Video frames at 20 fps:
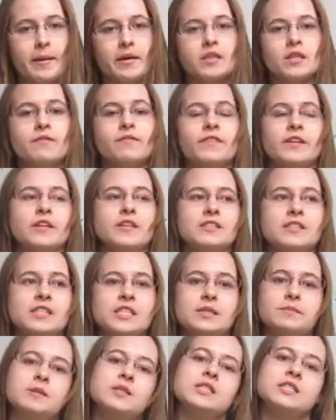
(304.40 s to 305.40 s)
about the
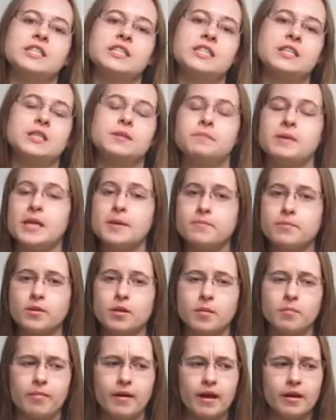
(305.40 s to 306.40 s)
Pharisees misleading the
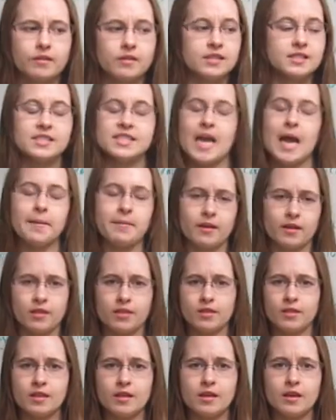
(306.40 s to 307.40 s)
people about the
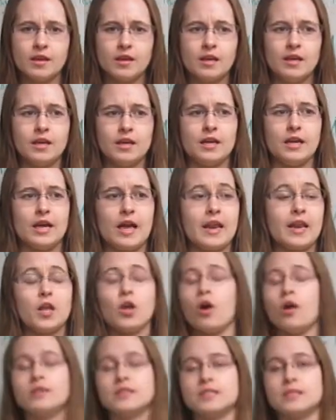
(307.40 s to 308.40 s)
Sabbath, and he
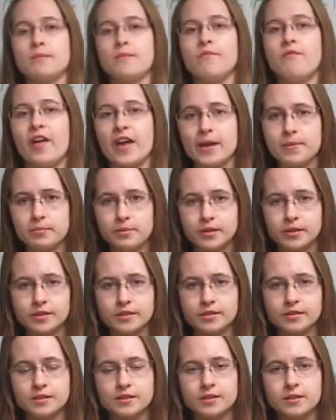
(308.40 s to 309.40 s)
calls them
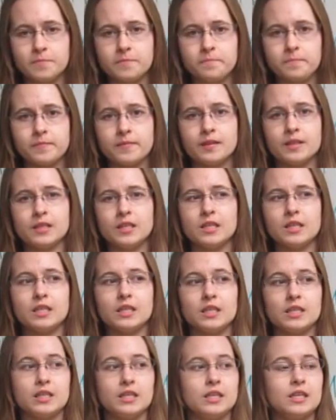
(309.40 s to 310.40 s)
vipers.
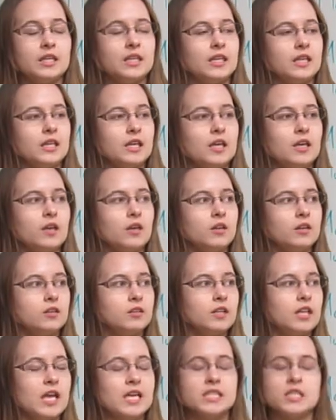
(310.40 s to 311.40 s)
He
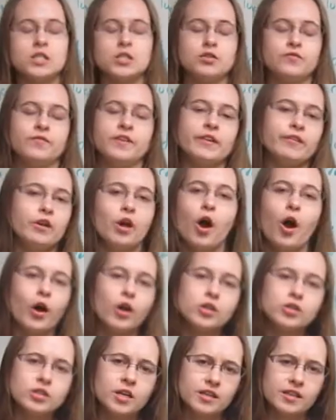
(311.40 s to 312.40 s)
is very
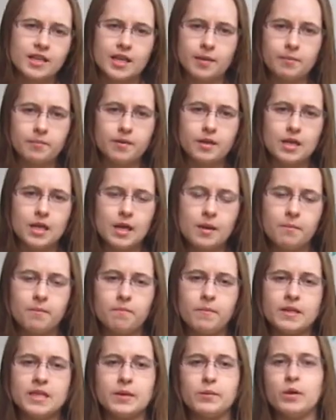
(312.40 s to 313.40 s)
harsh on them.
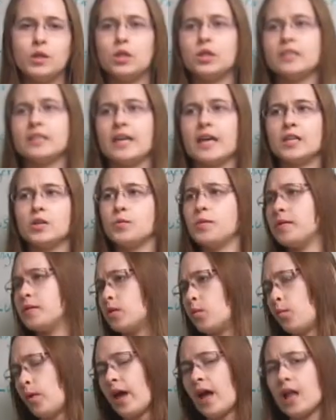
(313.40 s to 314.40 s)
But then we look at the one at
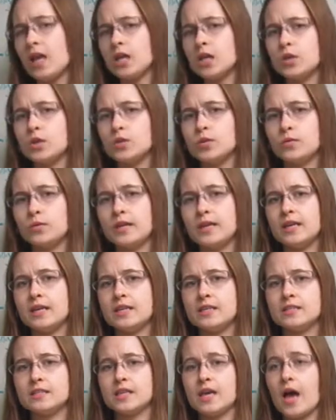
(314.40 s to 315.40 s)
the well who
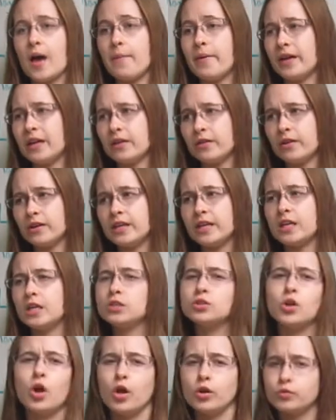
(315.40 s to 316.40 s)
is apparently an
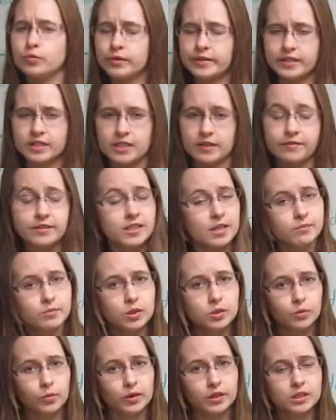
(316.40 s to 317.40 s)
adulteress of some
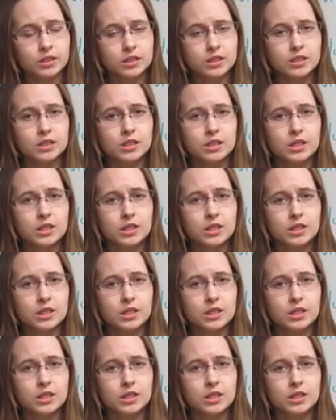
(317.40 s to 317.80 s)
sort,